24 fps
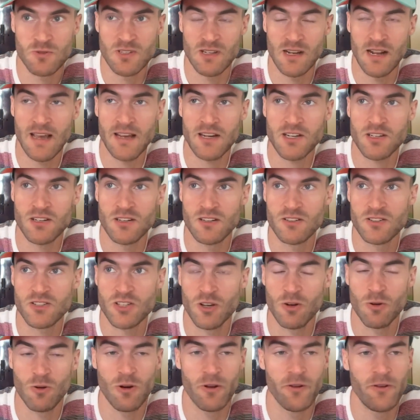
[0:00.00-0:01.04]
selection and
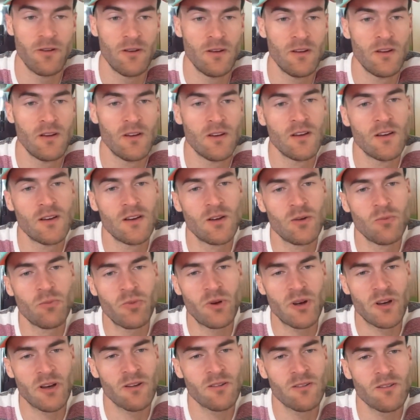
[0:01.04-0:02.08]
so on.
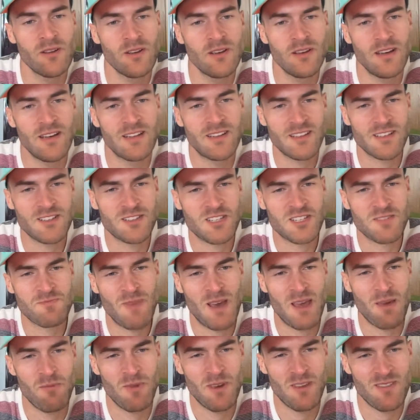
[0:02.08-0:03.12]
But it does just
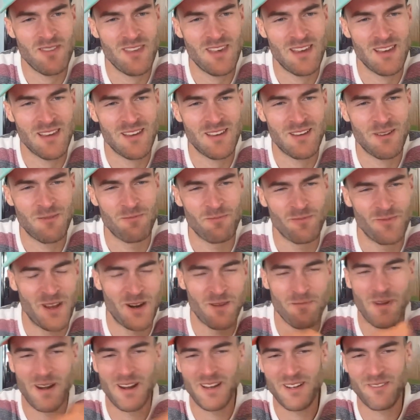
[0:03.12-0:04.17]
make me think, and there are
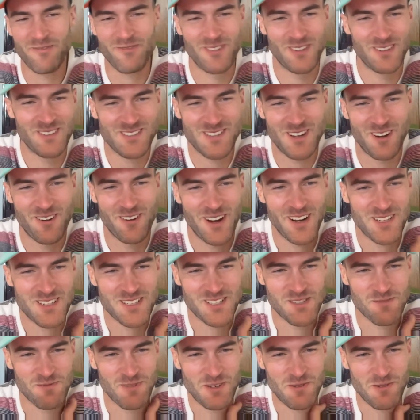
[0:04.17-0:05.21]
many different
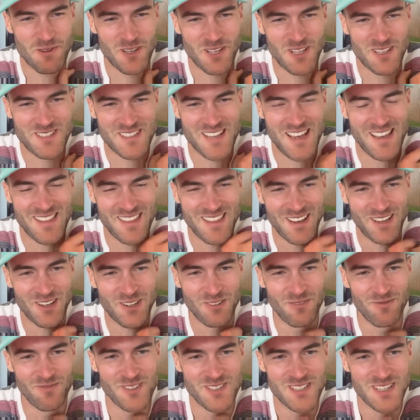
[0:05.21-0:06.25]
directions in which we could take that
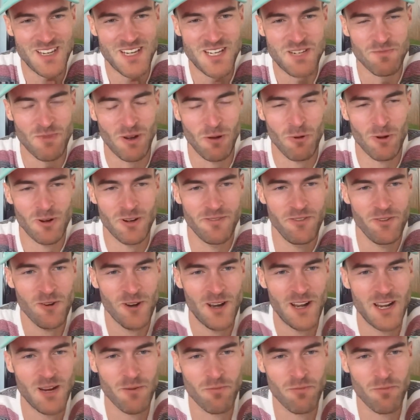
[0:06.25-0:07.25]
conversation. But I wonder if you've got any